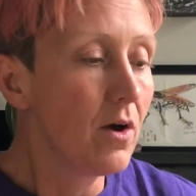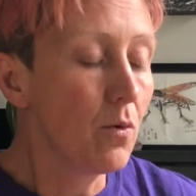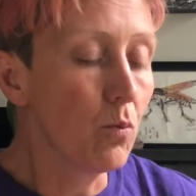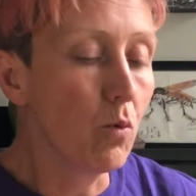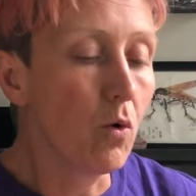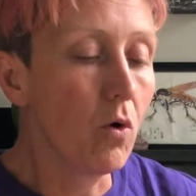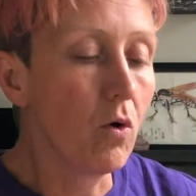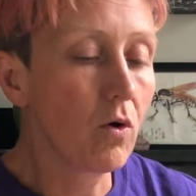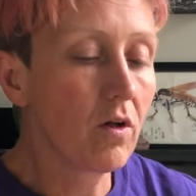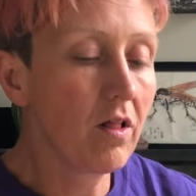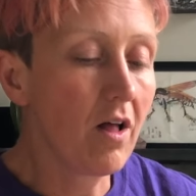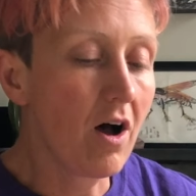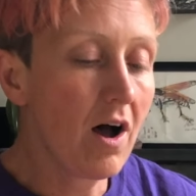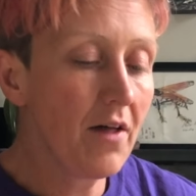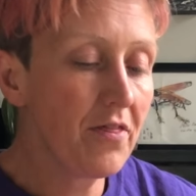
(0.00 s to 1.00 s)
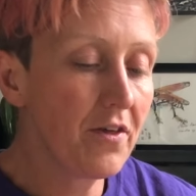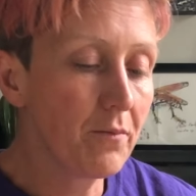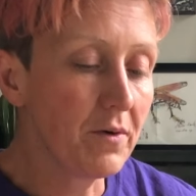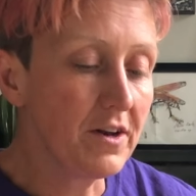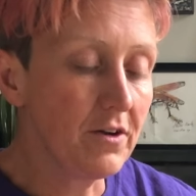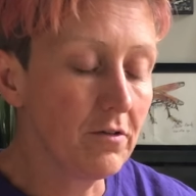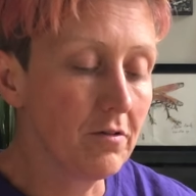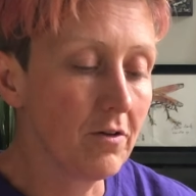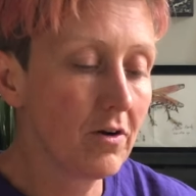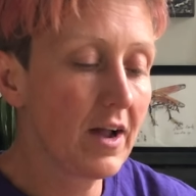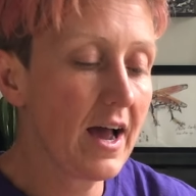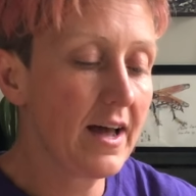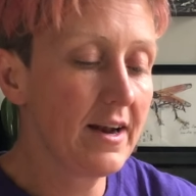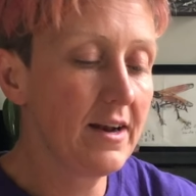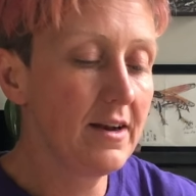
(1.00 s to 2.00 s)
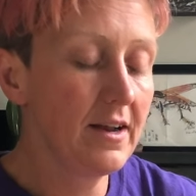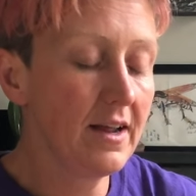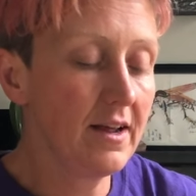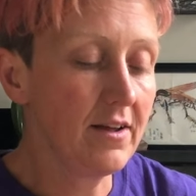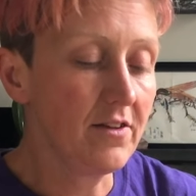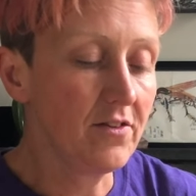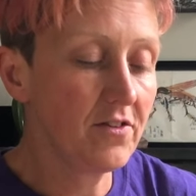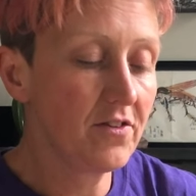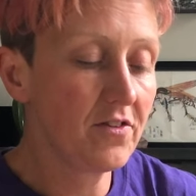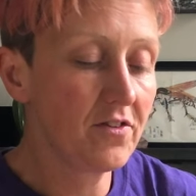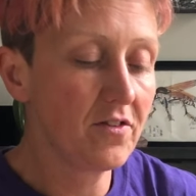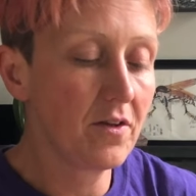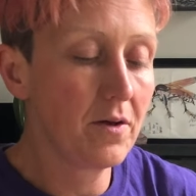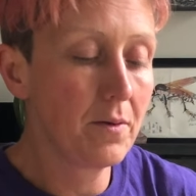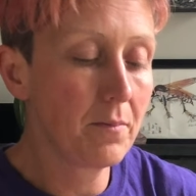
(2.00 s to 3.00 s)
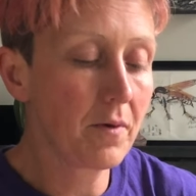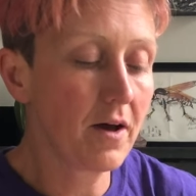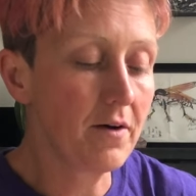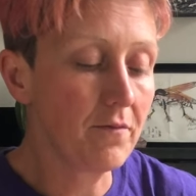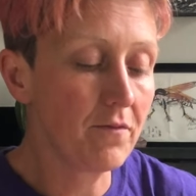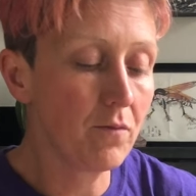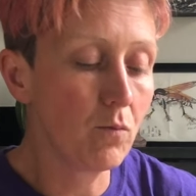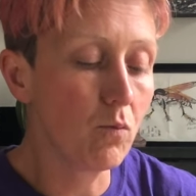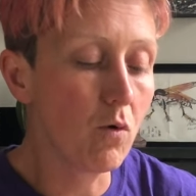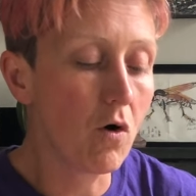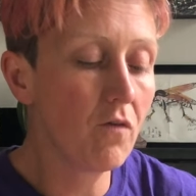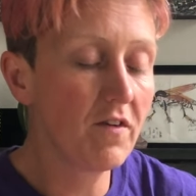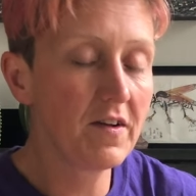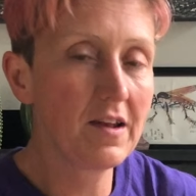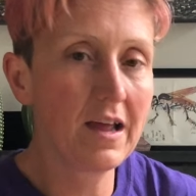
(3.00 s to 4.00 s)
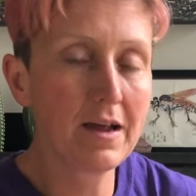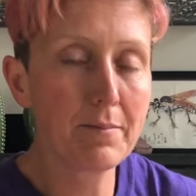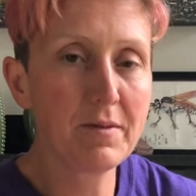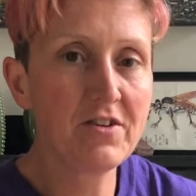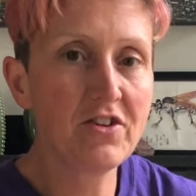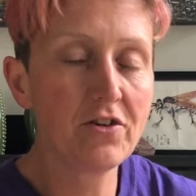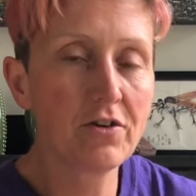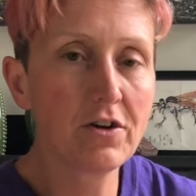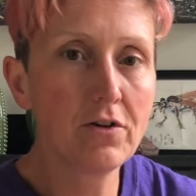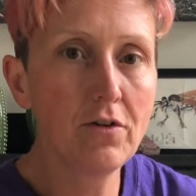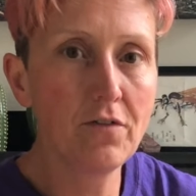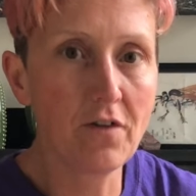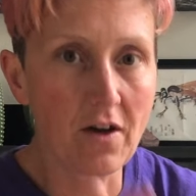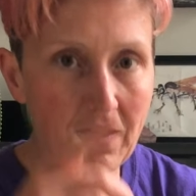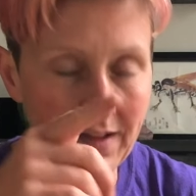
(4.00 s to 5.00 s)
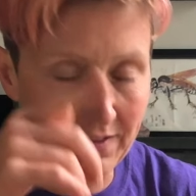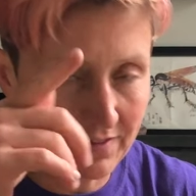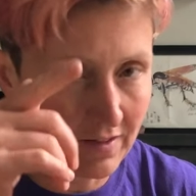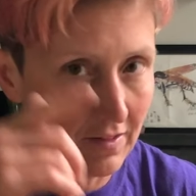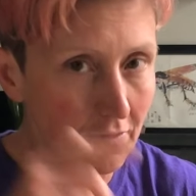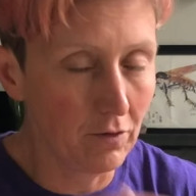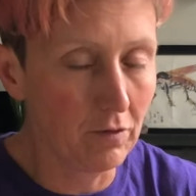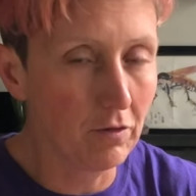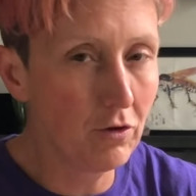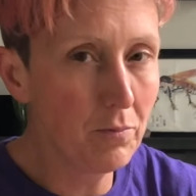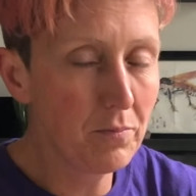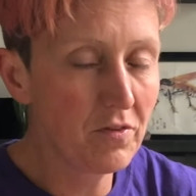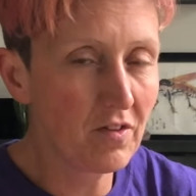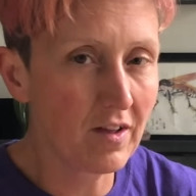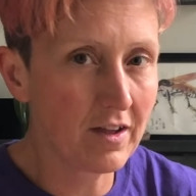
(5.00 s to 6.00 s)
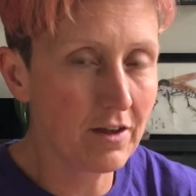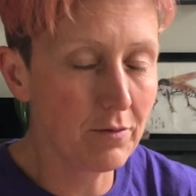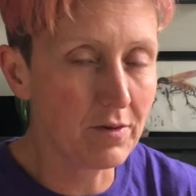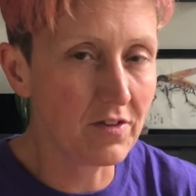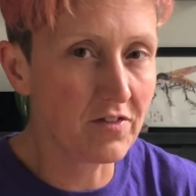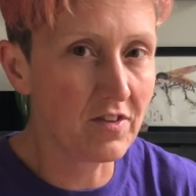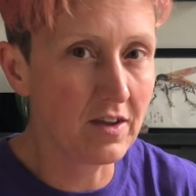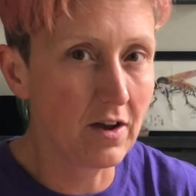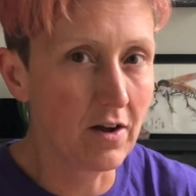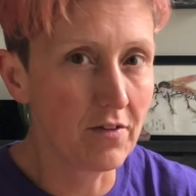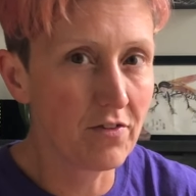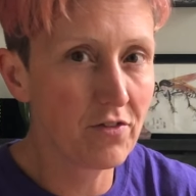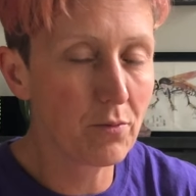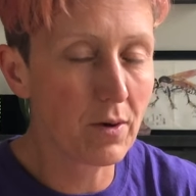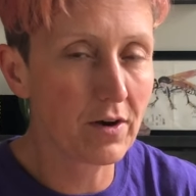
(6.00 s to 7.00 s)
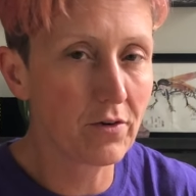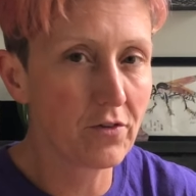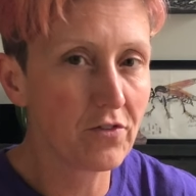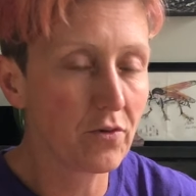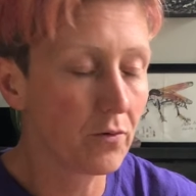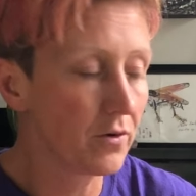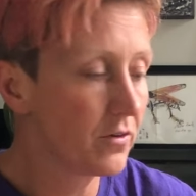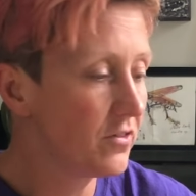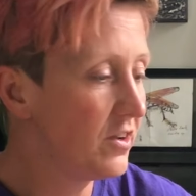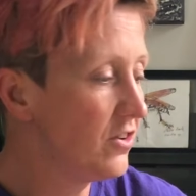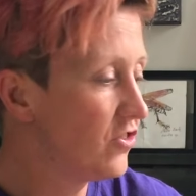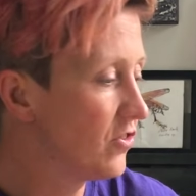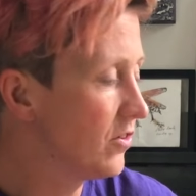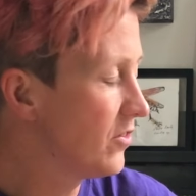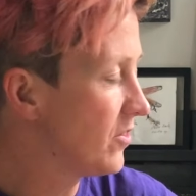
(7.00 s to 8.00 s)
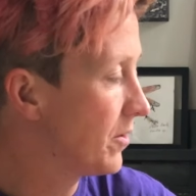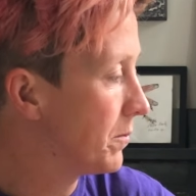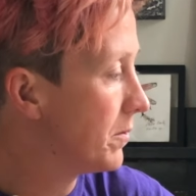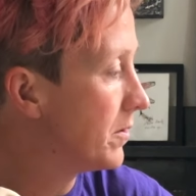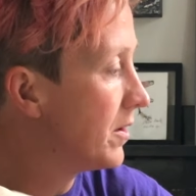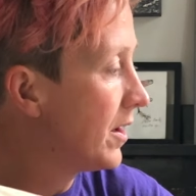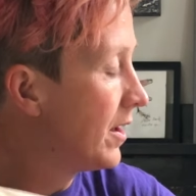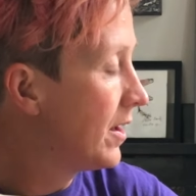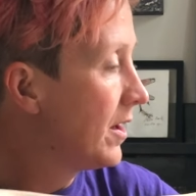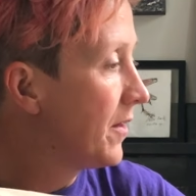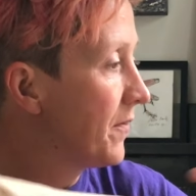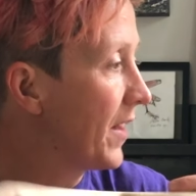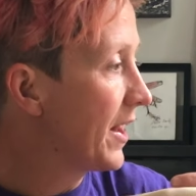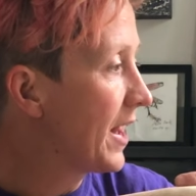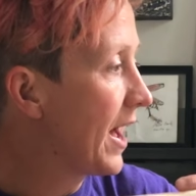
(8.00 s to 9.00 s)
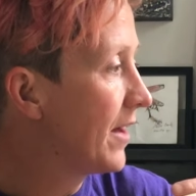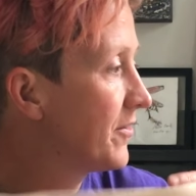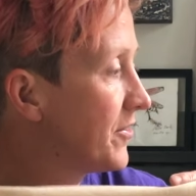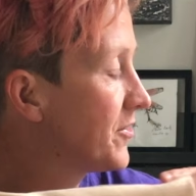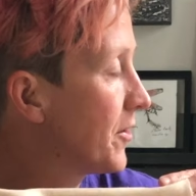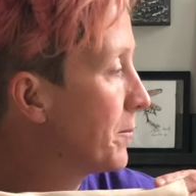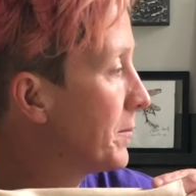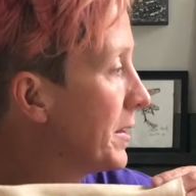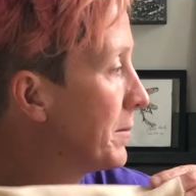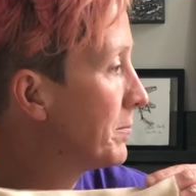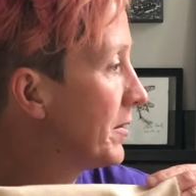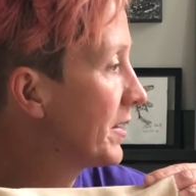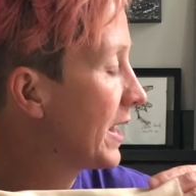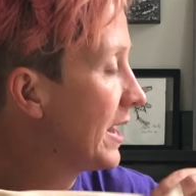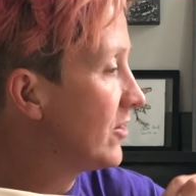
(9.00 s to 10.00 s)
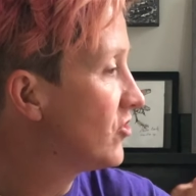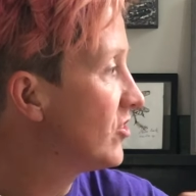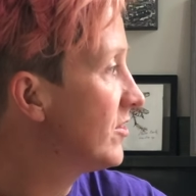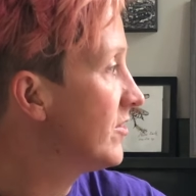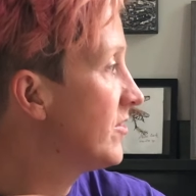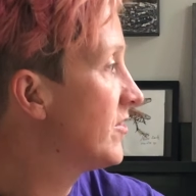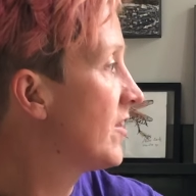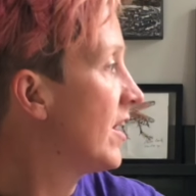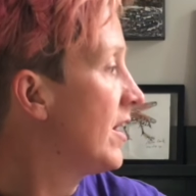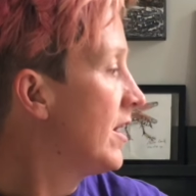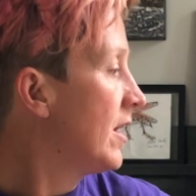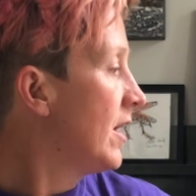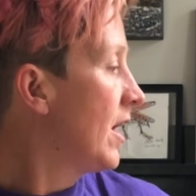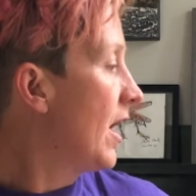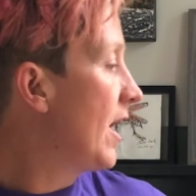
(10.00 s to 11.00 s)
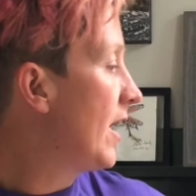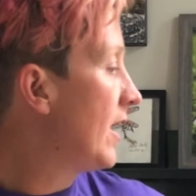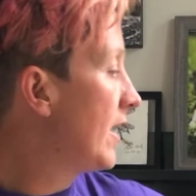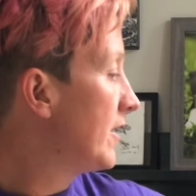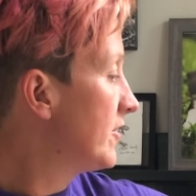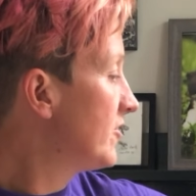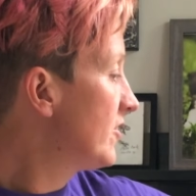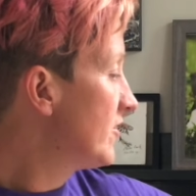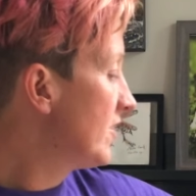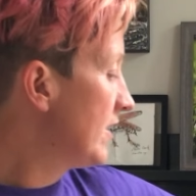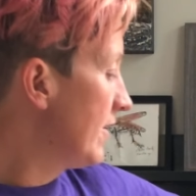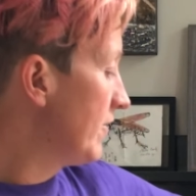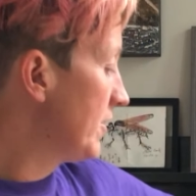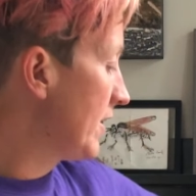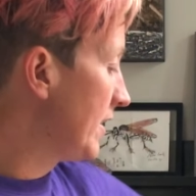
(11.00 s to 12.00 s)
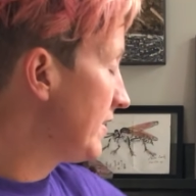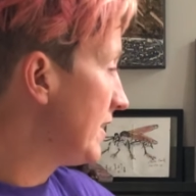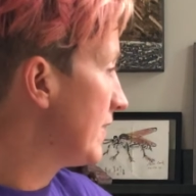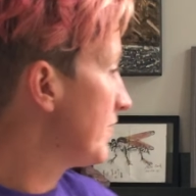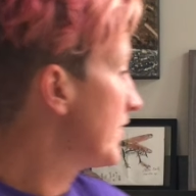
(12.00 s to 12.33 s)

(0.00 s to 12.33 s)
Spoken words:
wool cloth that when you look at it is kind of woven like material, not like the little loops like you would see on sweaters or t-shirts, and that has some implications. Just to give you an idea